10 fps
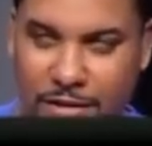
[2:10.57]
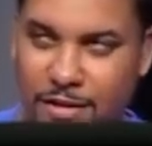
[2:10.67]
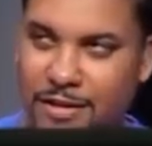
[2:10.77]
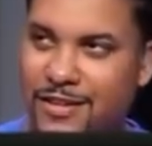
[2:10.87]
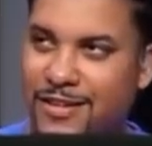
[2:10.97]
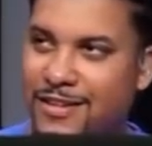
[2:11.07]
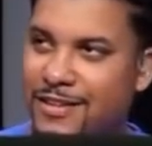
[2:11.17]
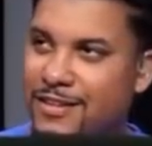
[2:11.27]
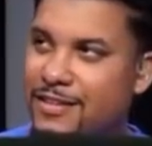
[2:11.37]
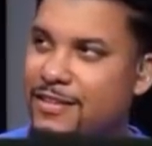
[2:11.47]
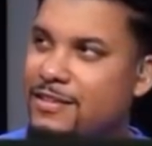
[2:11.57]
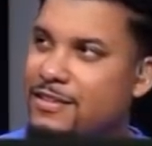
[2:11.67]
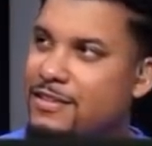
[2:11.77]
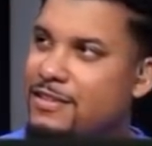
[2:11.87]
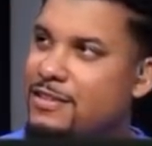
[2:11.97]

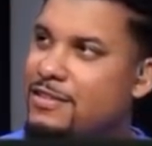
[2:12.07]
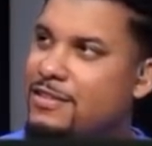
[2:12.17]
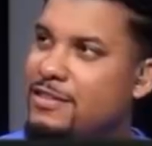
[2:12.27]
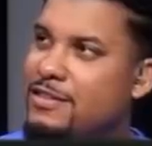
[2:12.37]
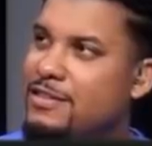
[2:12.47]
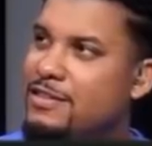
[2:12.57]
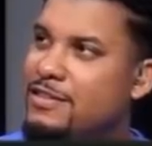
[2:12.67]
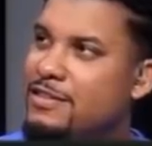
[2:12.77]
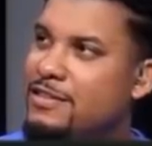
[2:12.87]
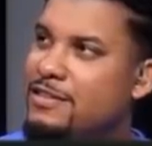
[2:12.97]
No words are spoken by the person on screen.